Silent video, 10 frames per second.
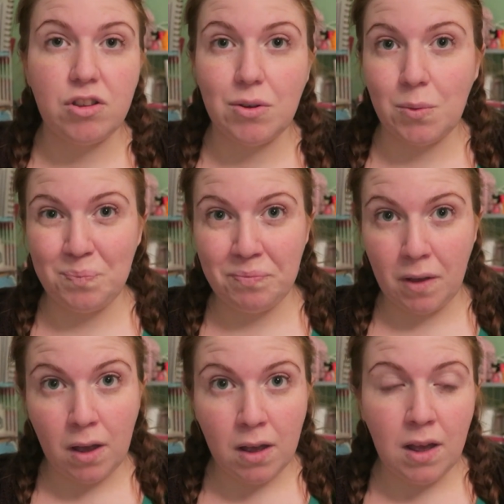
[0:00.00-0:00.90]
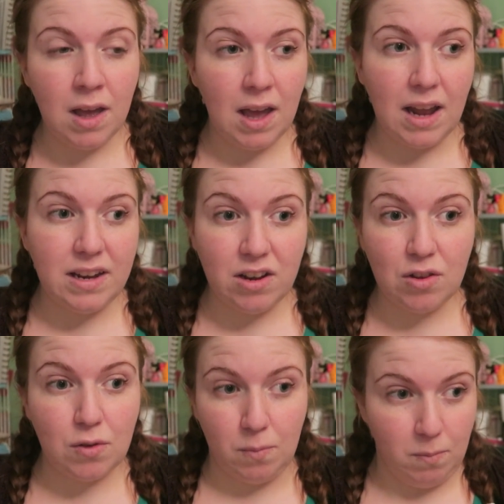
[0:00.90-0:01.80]
So it did
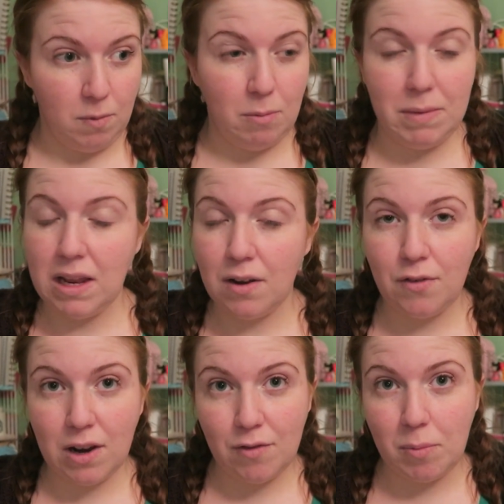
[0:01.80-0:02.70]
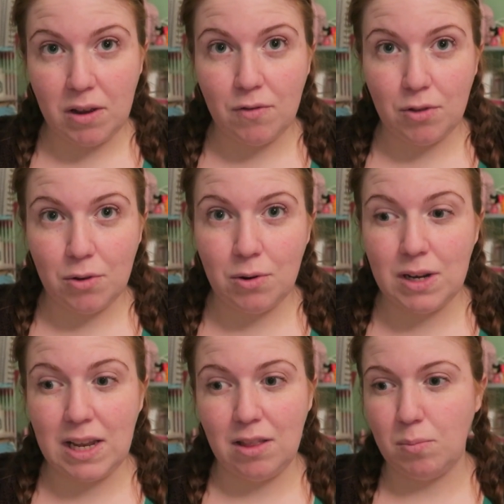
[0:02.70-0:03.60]
us a meal for everybody for the whole
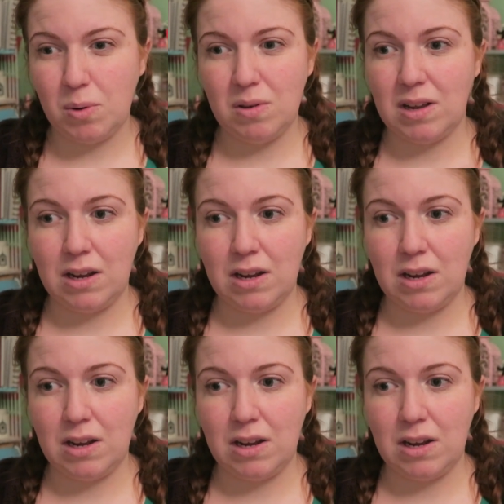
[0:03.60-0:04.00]
day. The boys